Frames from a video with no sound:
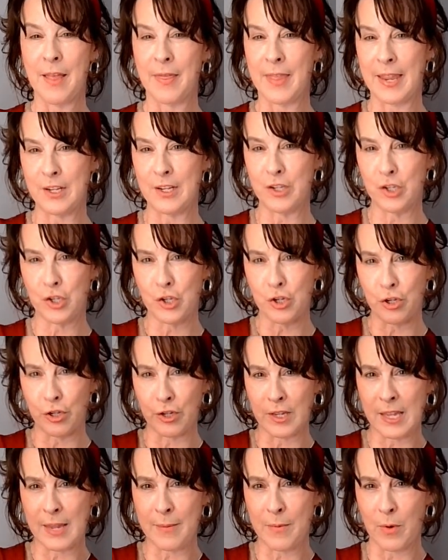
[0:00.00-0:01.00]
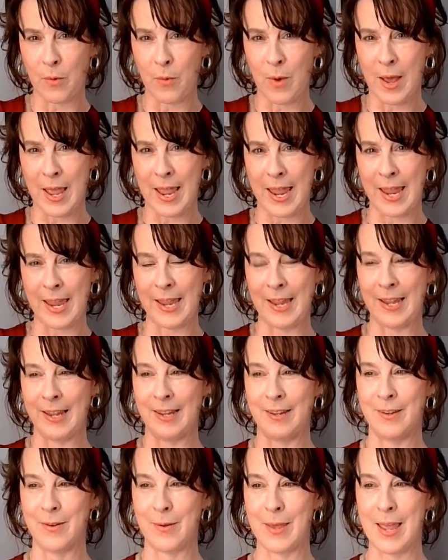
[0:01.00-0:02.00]
They took him away.
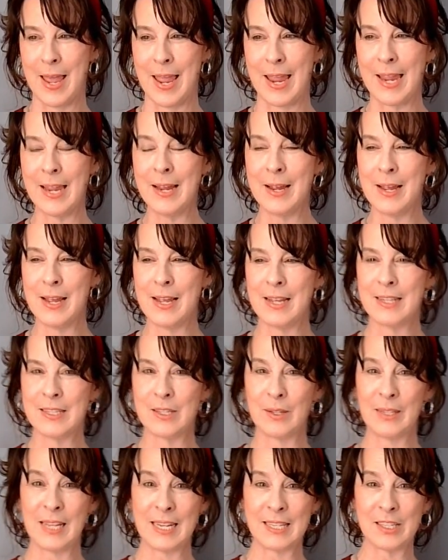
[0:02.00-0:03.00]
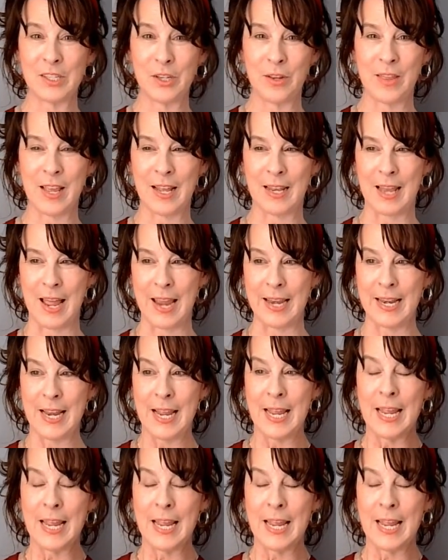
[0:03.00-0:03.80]
Okay? So let's do that line.